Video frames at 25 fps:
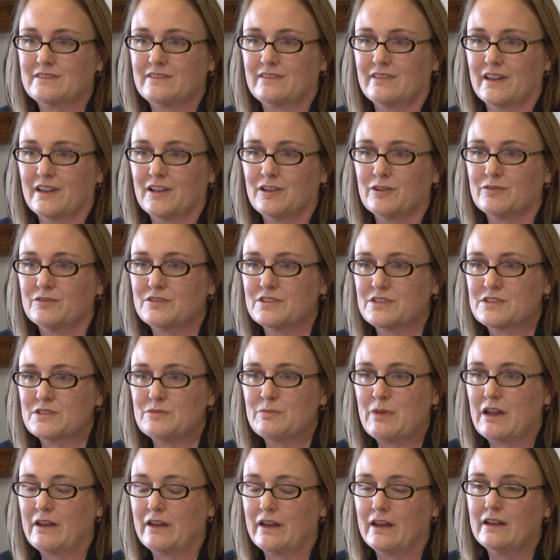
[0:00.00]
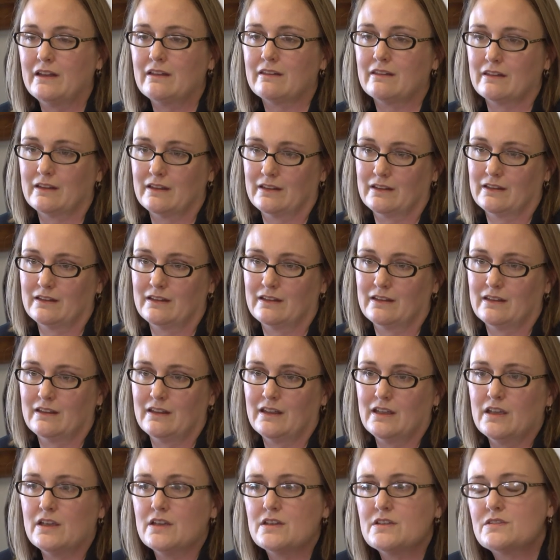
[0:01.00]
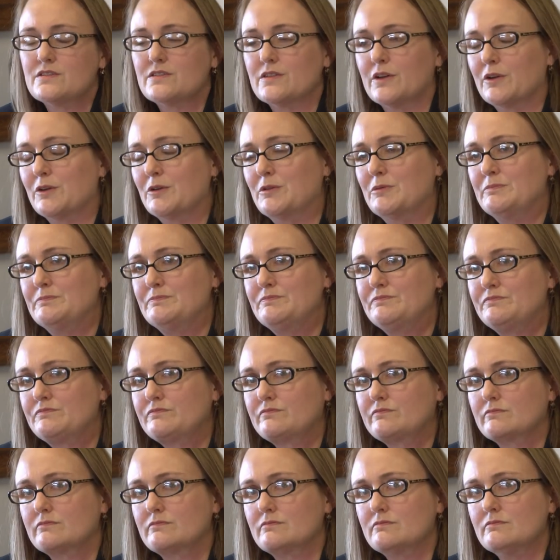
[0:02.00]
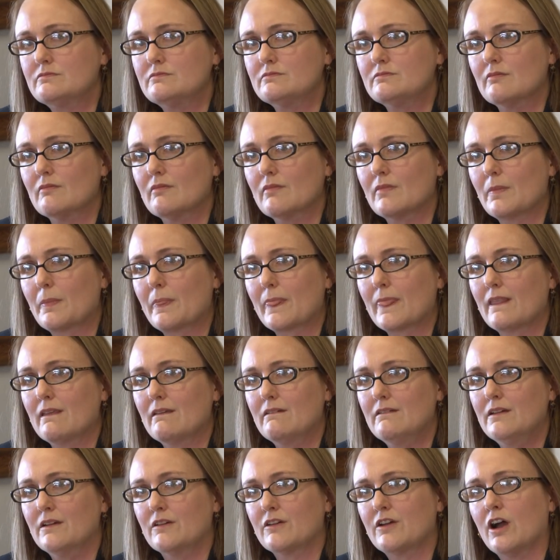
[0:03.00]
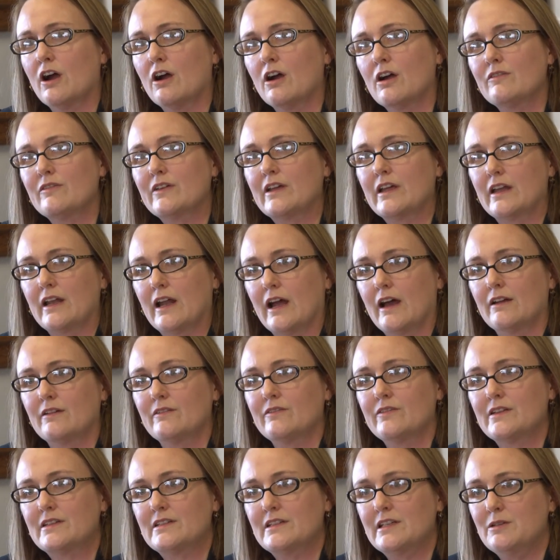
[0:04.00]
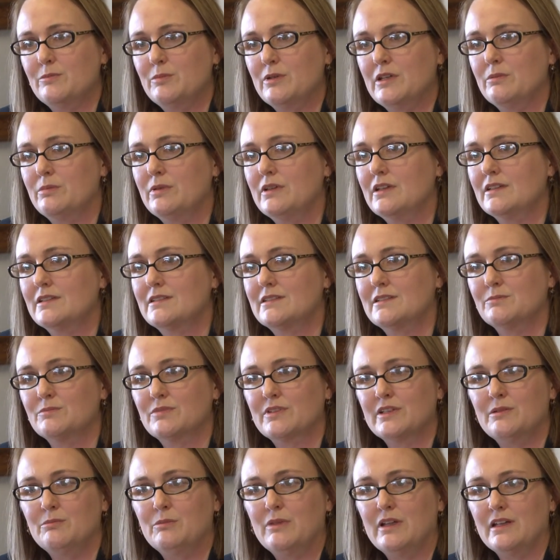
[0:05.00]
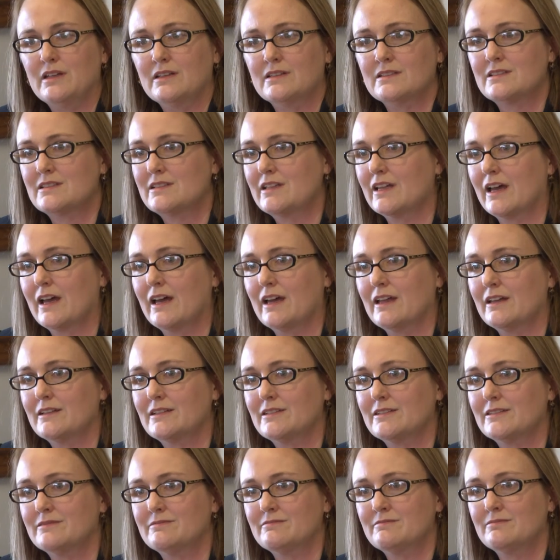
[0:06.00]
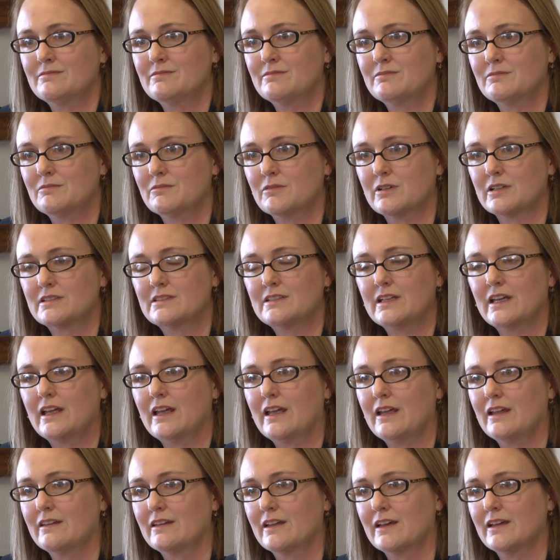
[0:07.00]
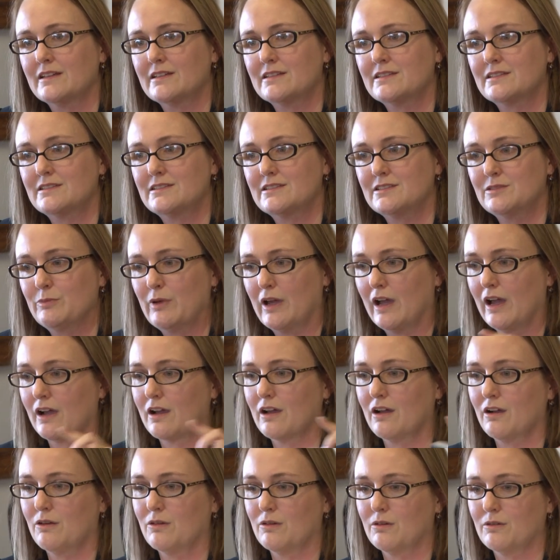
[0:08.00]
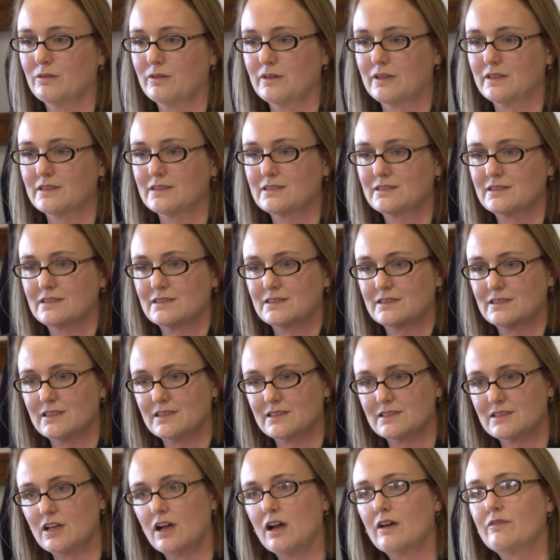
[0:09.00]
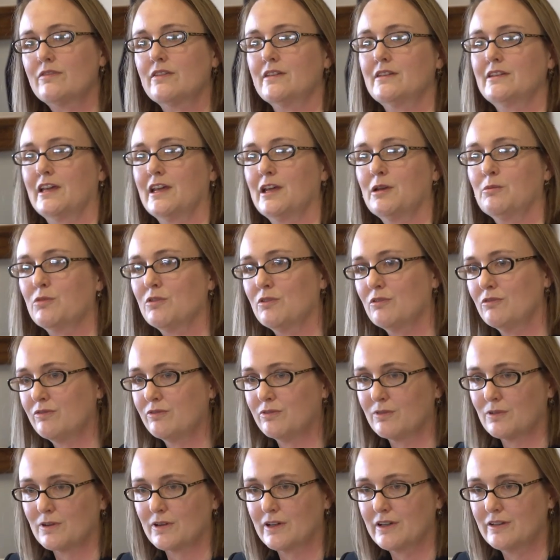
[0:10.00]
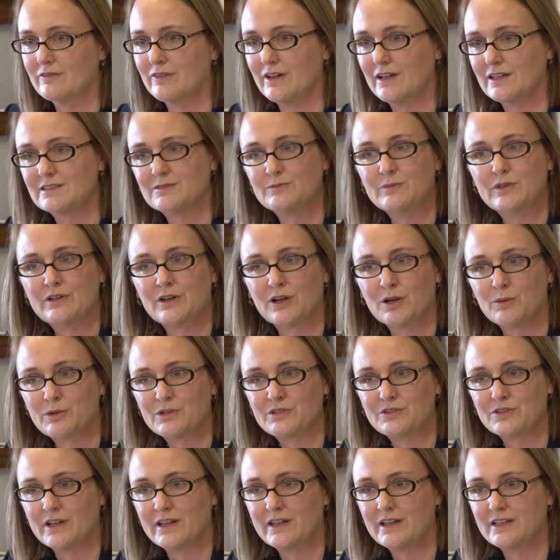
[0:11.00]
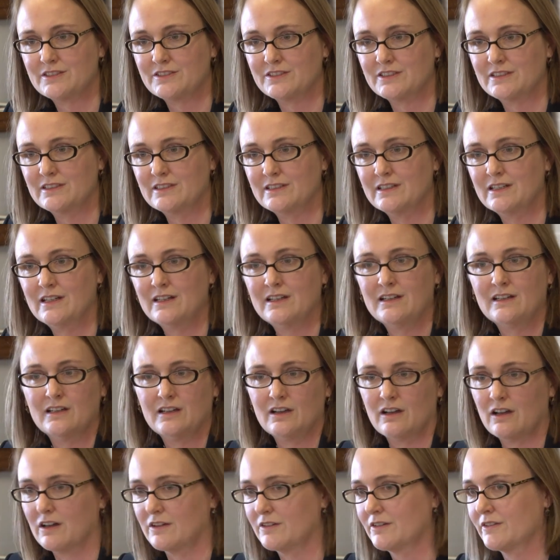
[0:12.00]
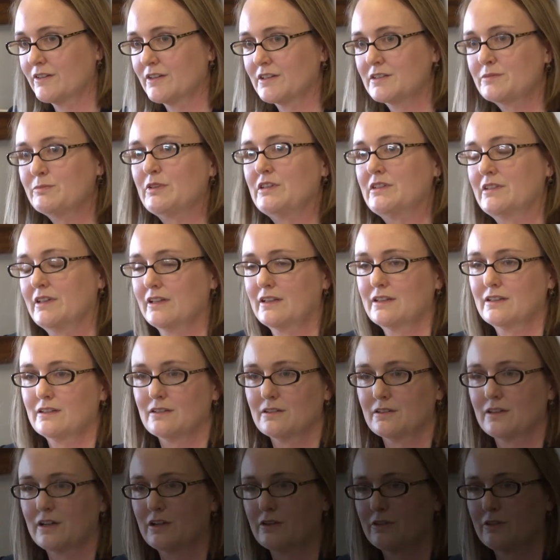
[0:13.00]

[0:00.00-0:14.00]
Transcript: think of just about anything. So, carving it out of the TPP simply means that we're saying that tobacco is off the table for investment arbitration under this particular